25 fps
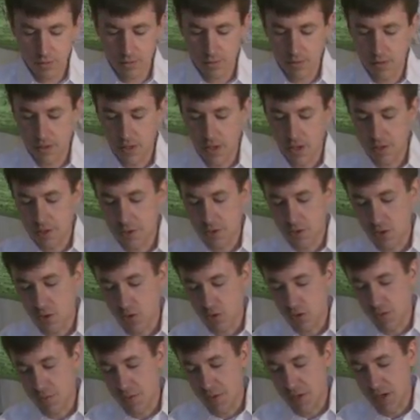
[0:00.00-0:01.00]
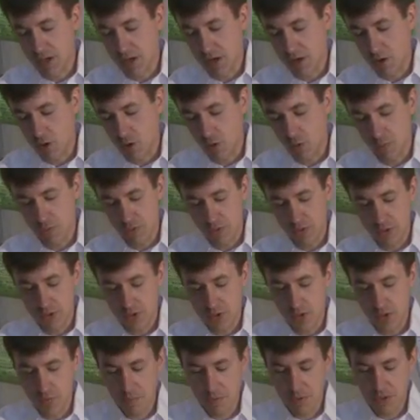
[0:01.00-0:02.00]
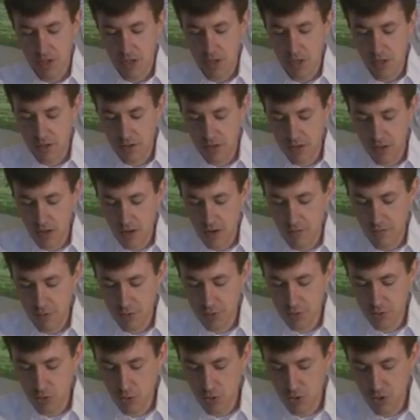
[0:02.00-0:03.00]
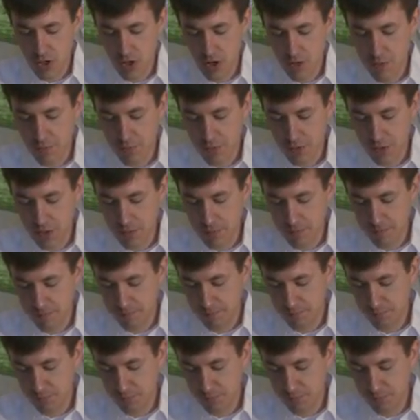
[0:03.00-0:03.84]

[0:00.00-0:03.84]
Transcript: Okay, so let me kind of open this up again ever so carefully.